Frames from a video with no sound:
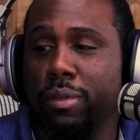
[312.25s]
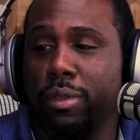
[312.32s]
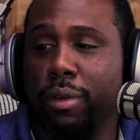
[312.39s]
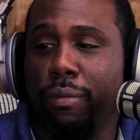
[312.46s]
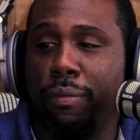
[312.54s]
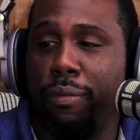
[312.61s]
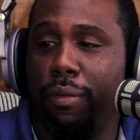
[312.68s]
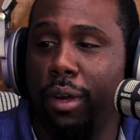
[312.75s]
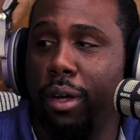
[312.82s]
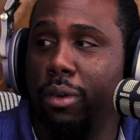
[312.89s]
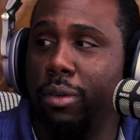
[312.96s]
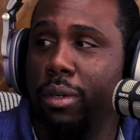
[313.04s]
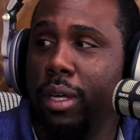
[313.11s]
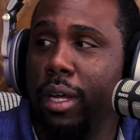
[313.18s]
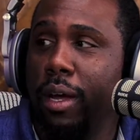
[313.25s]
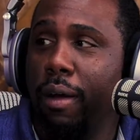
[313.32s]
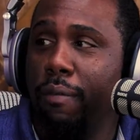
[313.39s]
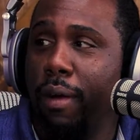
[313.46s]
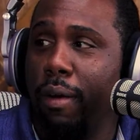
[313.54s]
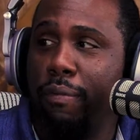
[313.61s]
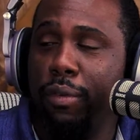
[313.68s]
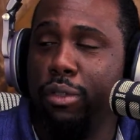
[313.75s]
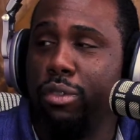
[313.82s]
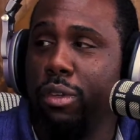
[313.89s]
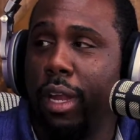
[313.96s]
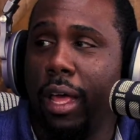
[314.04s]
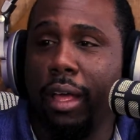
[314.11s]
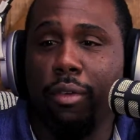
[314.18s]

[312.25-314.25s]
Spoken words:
the flow of our physical life.